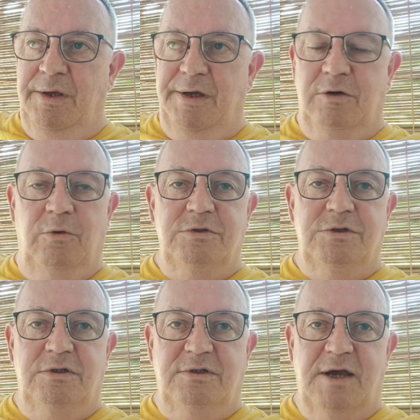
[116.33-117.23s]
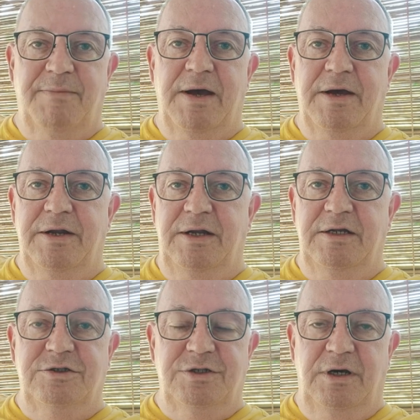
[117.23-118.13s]
And of course, at the time I got it
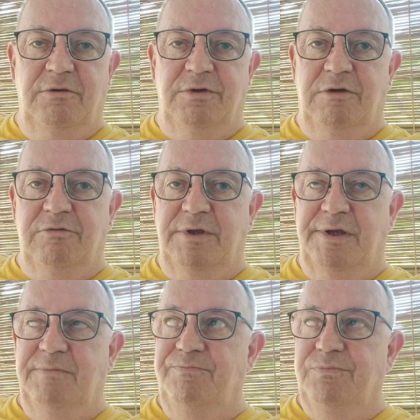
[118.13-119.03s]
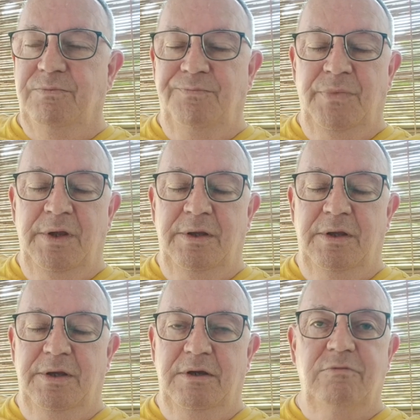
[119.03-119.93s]
installed and everything,
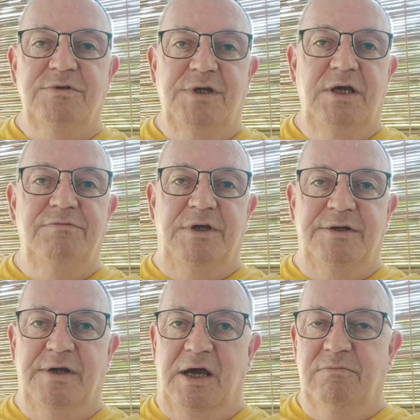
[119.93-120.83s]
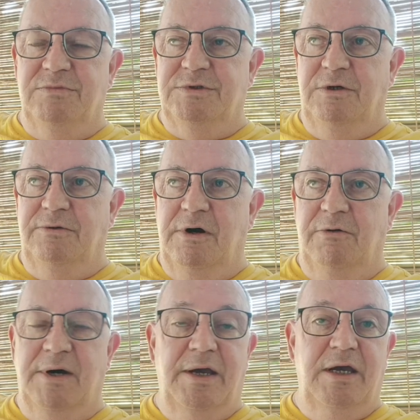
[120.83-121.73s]
it was evening time, so
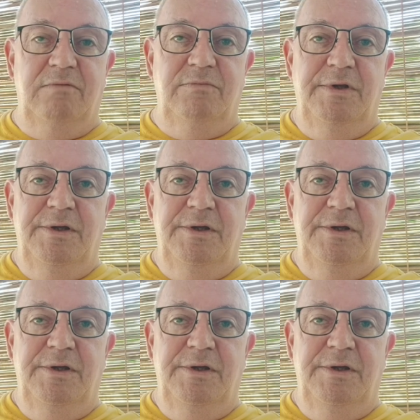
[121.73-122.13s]
all I had